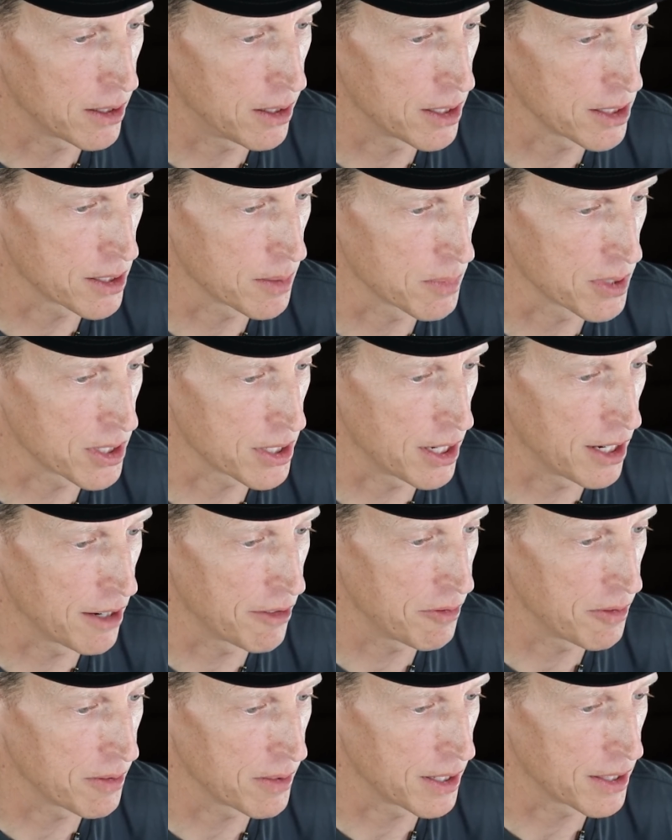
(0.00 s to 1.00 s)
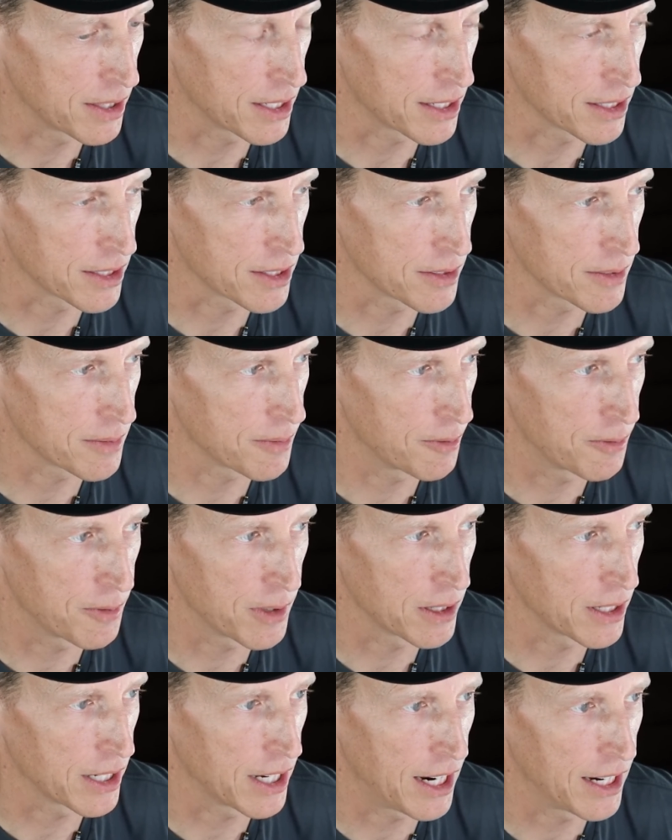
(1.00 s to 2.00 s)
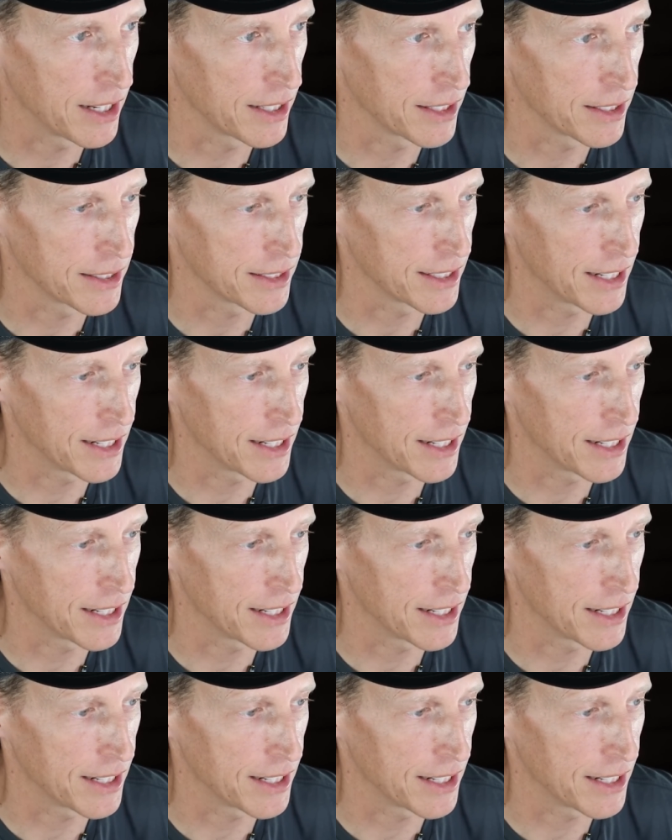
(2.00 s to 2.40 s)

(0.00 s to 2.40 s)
Awesome stuff. I think it's very high.